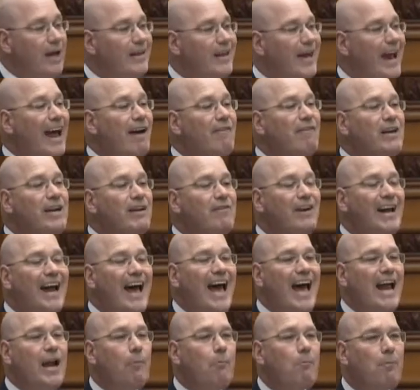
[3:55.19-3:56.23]
They haven't even
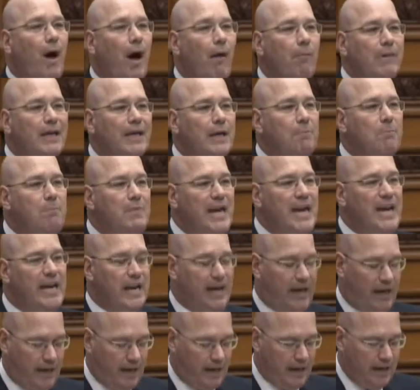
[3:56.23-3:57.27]
had a public
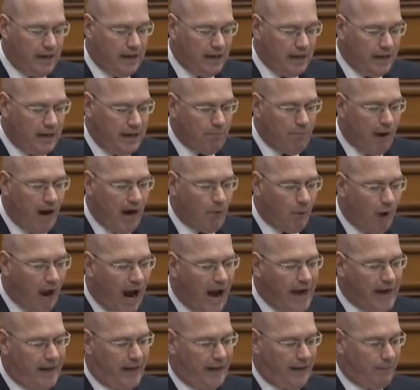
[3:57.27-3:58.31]
meeting in my
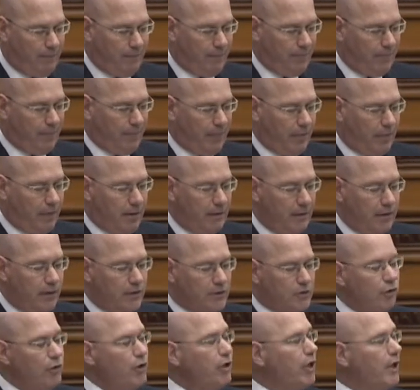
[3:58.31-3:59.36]
riding.
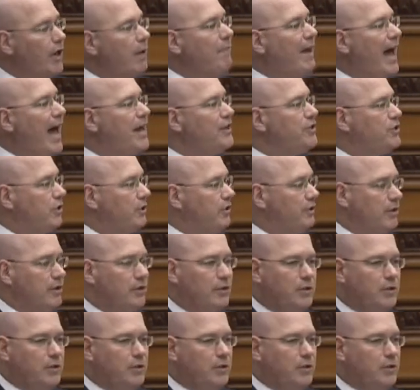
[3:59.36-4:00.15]
So you can imagine,